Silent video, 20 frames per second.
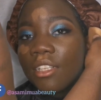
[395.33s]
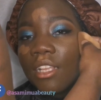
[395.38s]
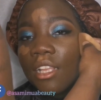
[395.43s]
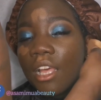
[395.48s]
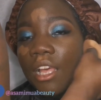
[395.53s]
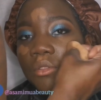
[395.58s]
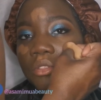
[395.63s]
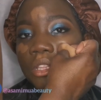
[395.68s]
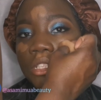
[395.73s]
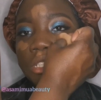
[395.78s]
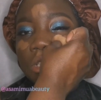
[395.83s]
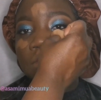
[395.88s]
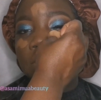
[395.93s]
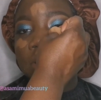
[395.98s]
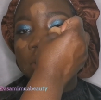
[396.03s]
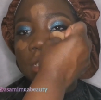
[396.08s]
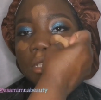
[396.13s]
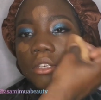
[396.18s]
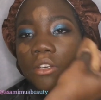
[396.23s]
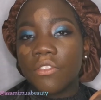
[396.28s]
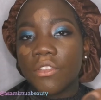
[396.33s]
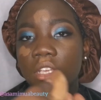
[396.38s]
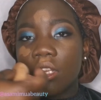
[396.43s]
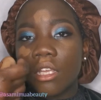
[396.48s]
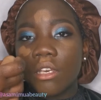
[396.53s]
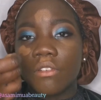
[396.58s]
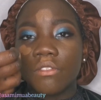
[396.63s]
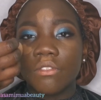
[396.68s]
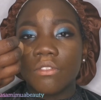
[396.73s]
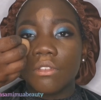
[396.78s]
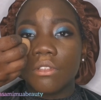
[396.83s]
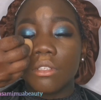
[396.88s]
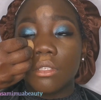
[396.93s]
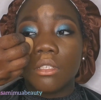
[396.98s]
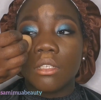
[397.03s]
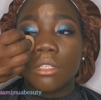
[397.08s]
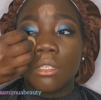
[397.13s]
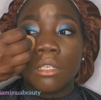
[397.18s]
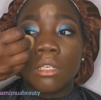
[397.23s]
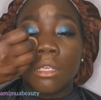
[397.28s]
her under eyes
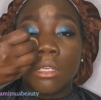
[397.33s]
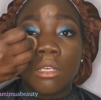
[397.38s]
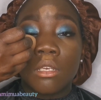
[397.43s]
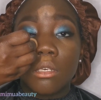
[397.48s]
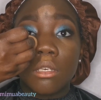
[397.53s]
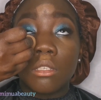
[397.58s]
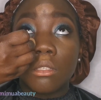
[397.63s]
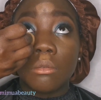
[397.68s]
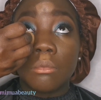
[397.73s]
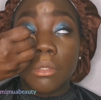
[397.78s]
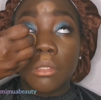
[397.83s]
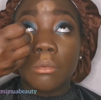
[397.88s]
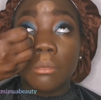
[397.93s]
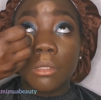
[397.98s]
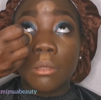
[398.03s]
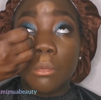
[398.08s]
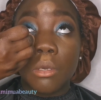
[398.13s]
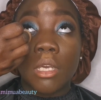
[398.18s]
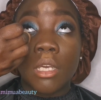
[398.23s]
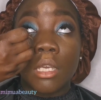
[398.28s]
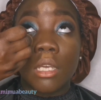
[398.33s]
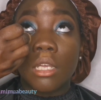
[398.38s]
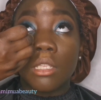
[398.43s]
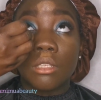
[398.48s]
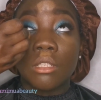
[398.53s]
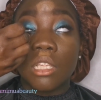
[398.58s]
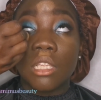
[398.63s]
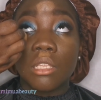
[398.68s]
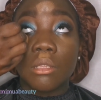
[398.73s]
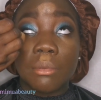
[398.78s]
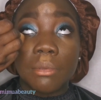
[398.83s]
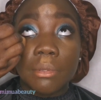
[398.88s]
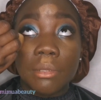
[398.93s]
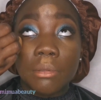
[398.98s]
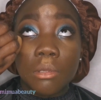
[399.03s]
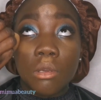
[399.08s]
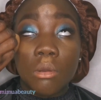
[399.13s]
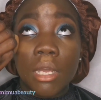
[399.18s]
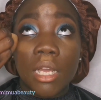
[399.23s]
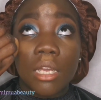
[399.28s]
and her forehead and
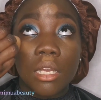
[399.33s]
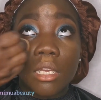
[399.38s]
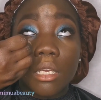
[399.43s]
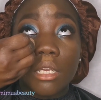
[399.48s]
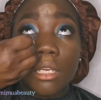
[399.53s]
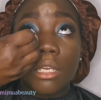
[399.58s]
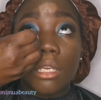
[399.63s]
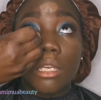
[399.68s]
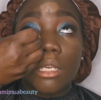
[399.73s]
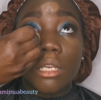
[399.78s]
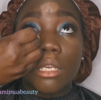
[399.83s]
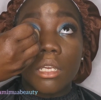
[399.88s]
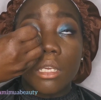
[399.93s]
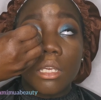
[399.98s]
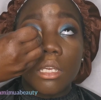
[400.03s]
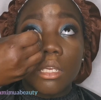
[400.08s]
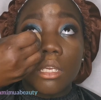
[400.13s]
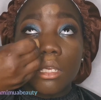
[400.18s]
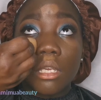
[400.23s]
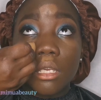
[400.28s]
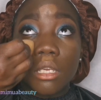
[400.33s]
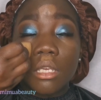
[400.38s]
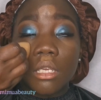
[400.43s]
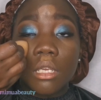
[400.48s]
under her nose.